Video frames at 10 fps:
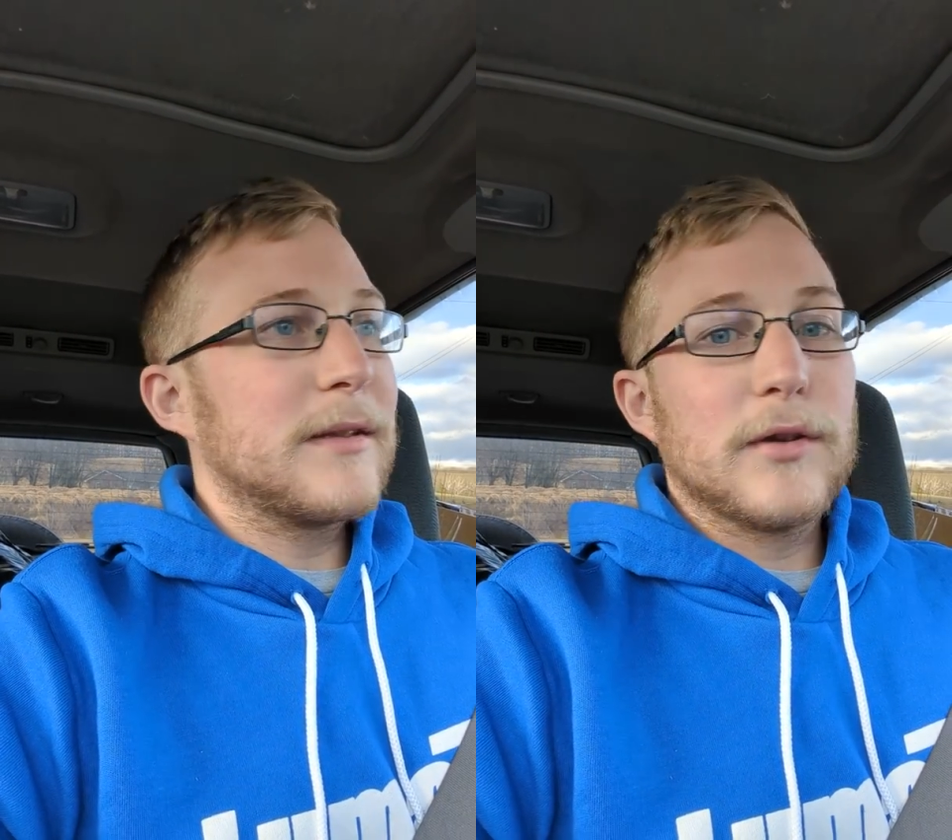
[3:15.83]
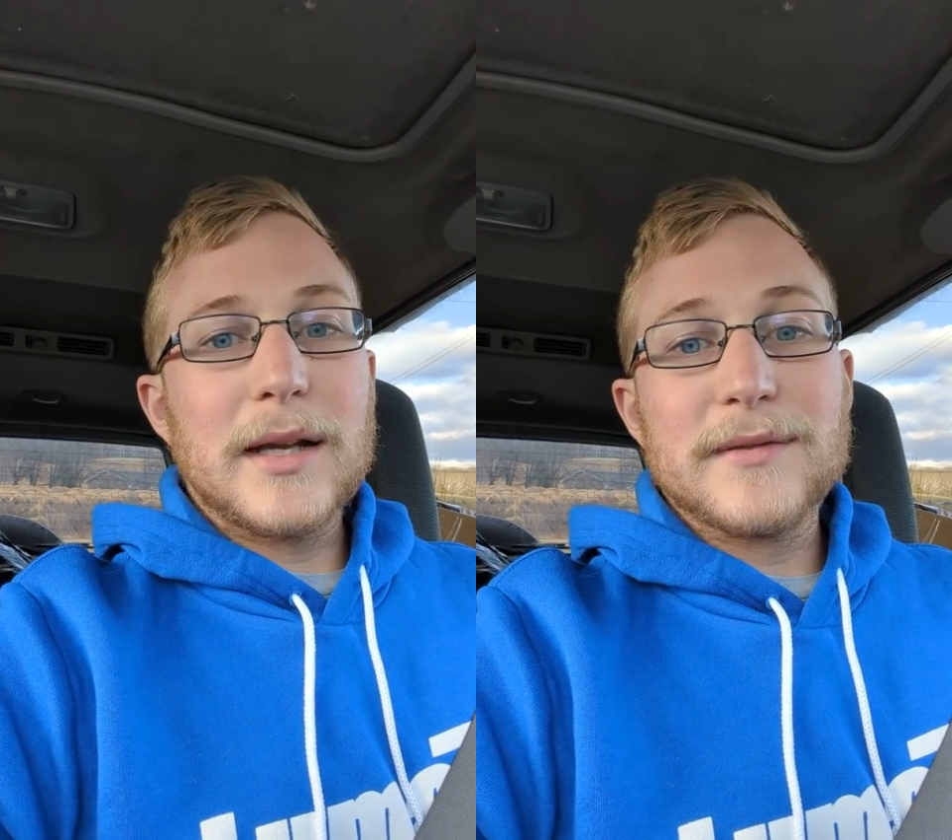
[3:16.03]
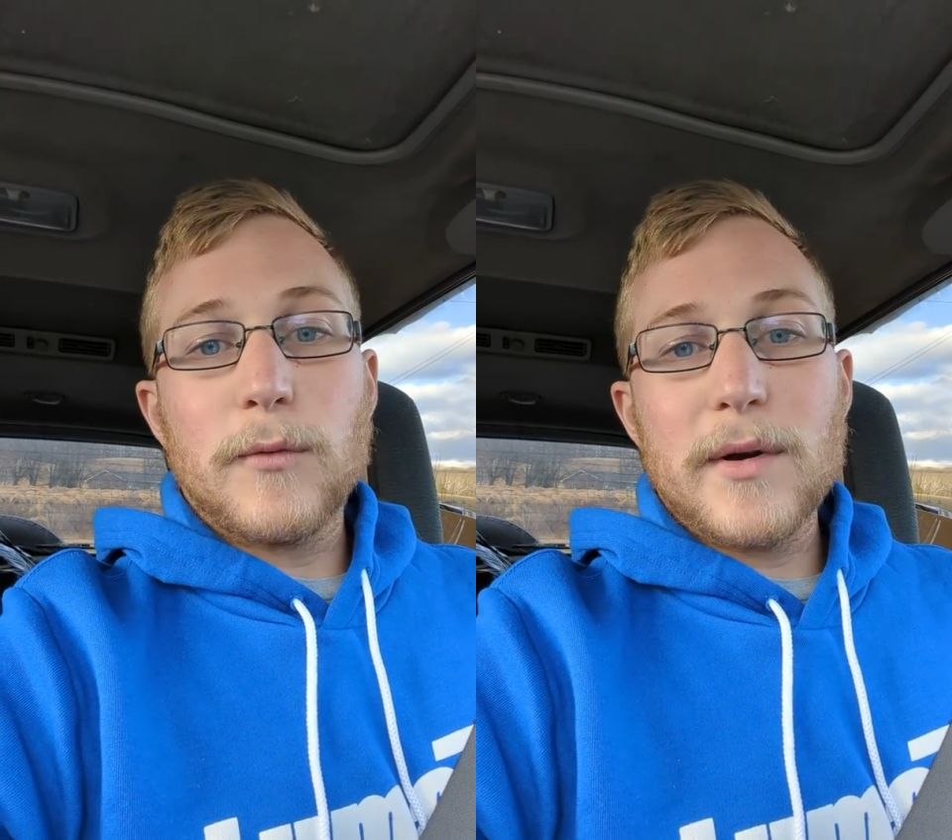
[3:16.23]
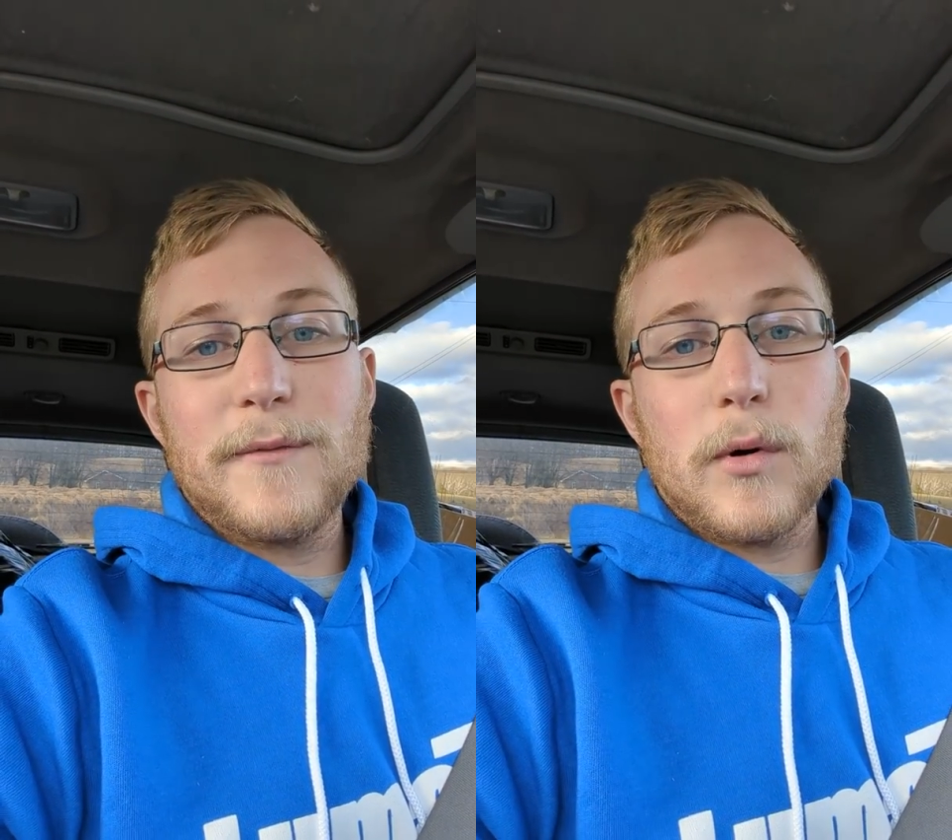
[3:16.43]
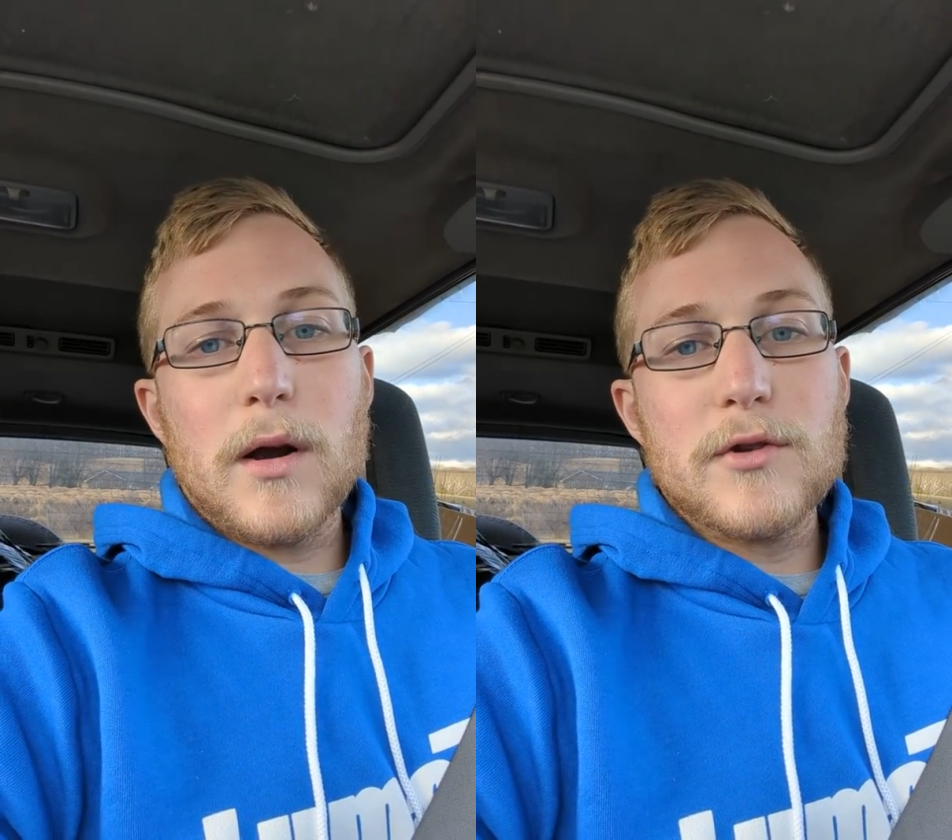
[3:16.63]
So that's
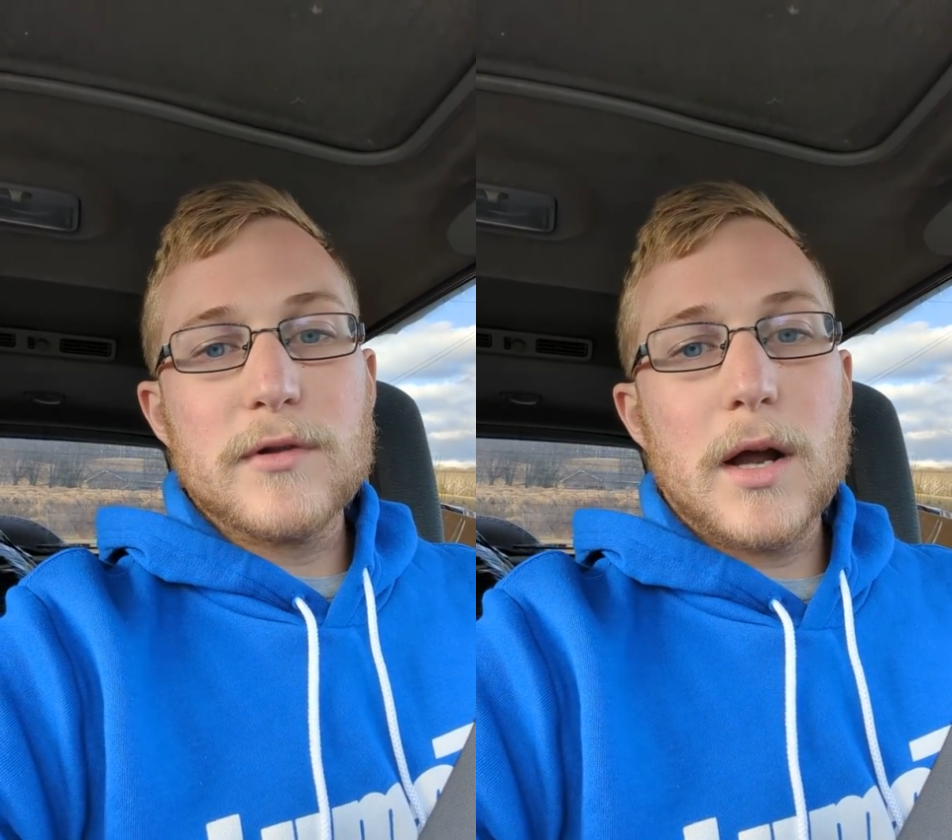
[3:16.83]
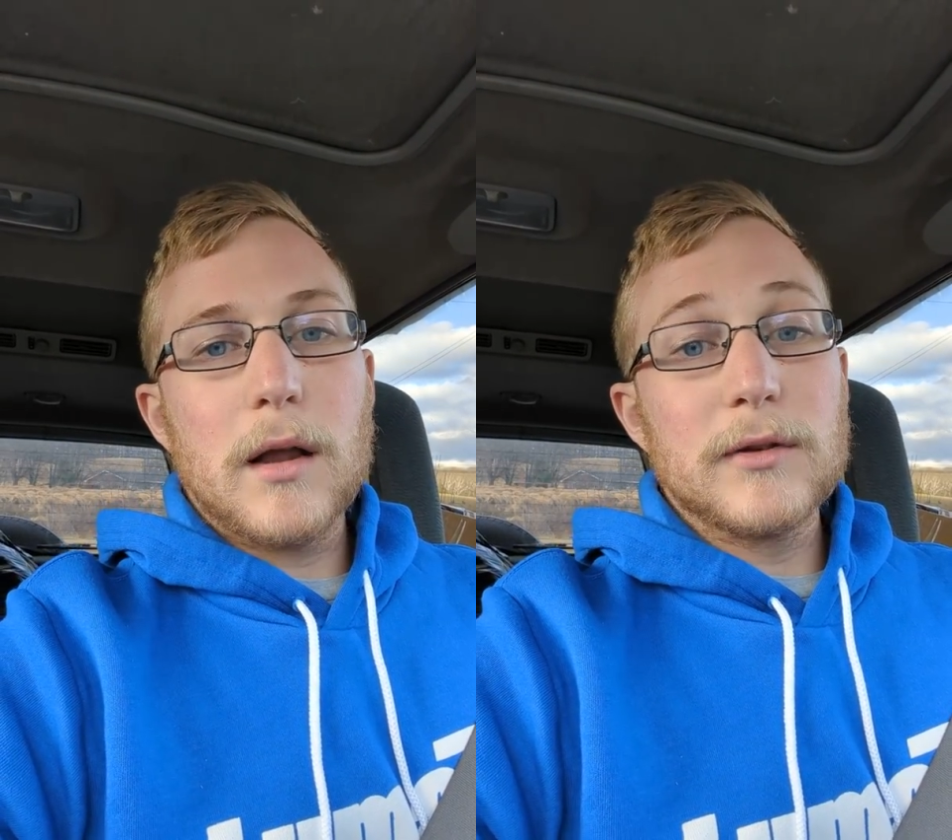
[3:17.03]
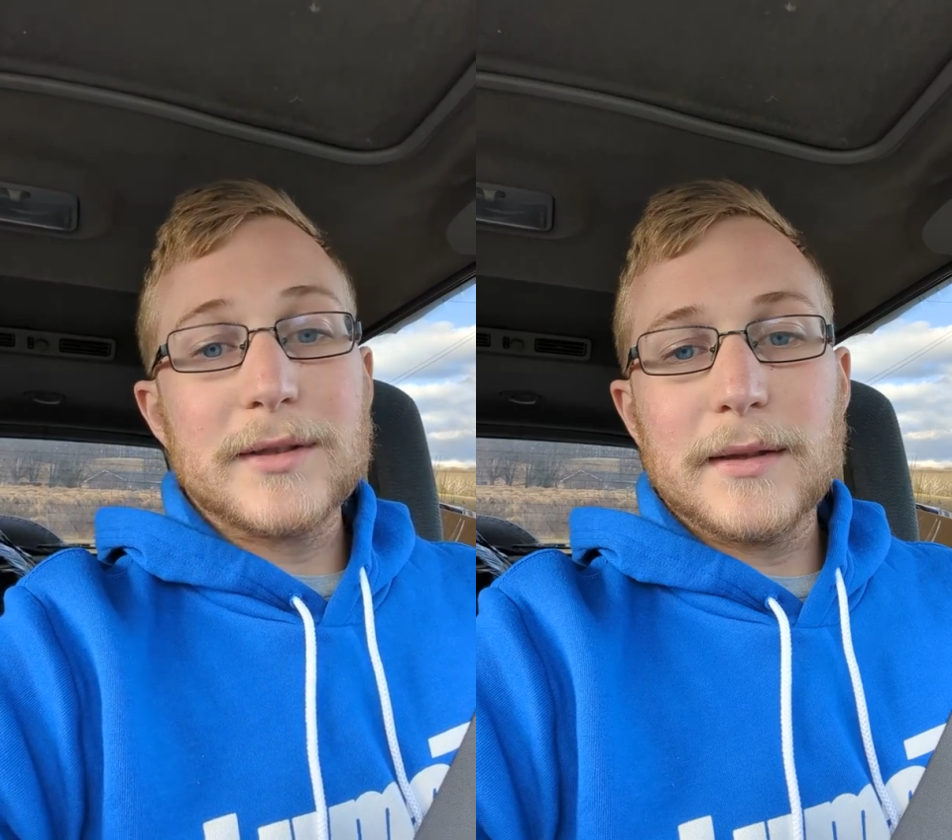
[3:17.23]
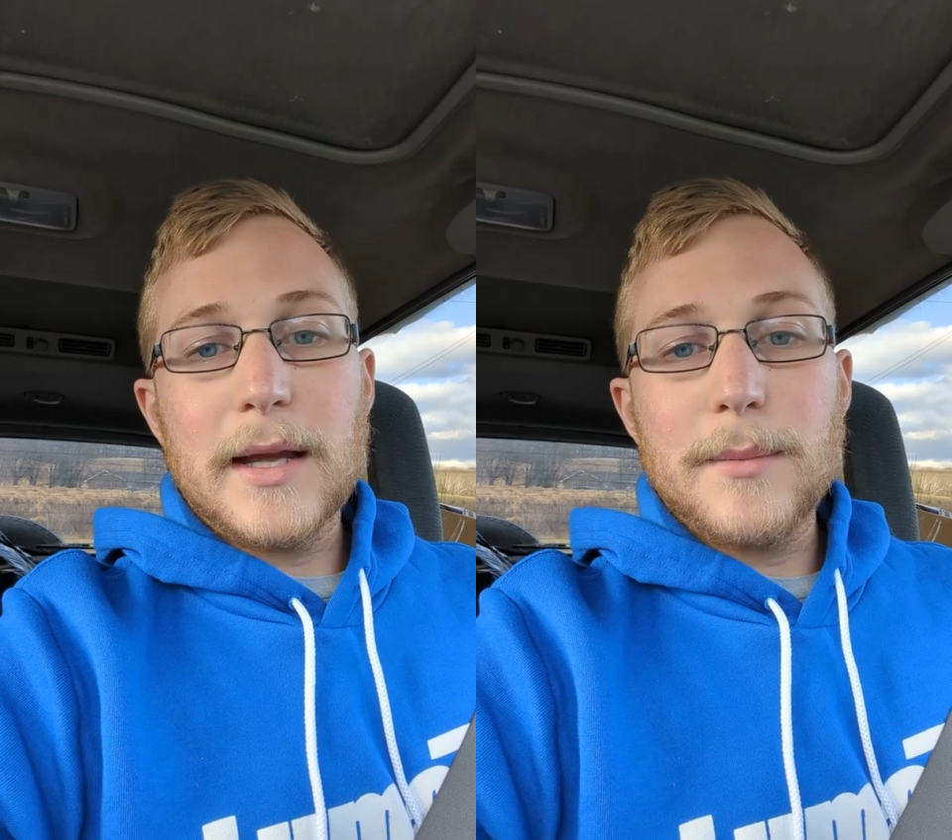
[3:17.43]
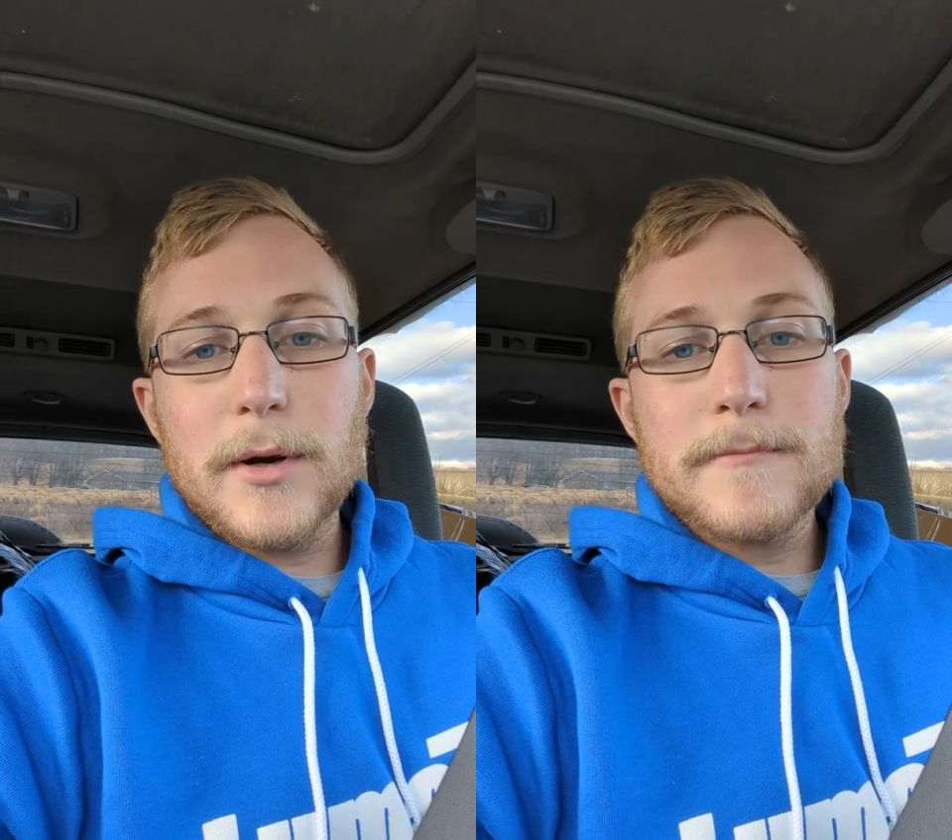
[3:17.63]
$4,400 in
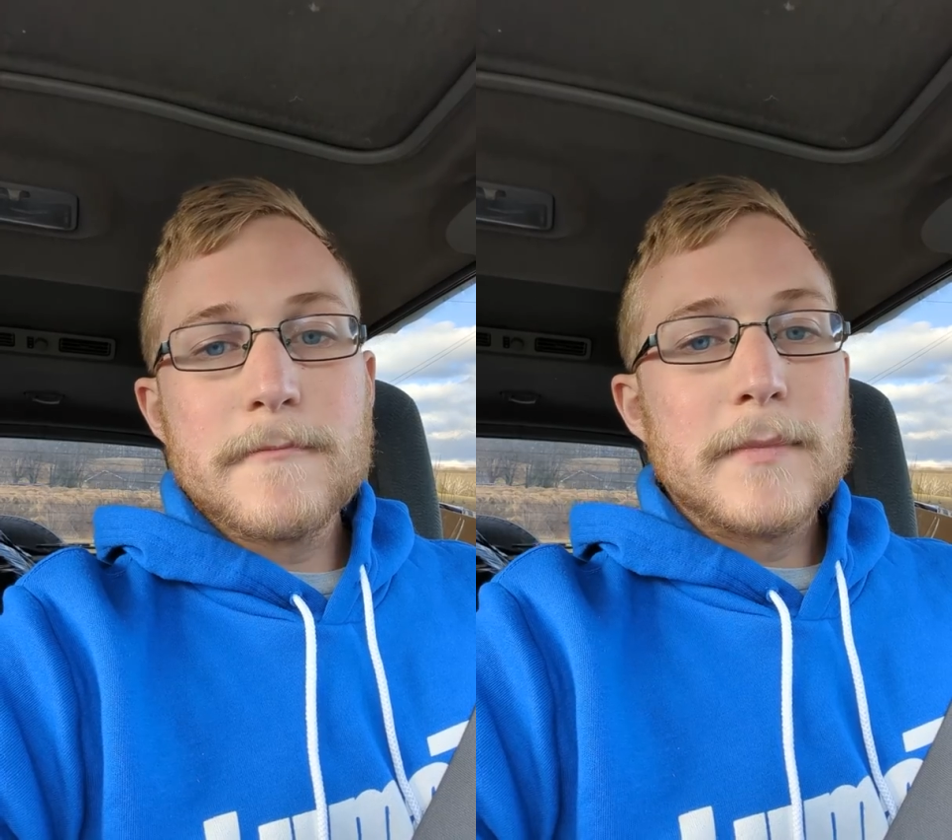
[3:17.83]
labor.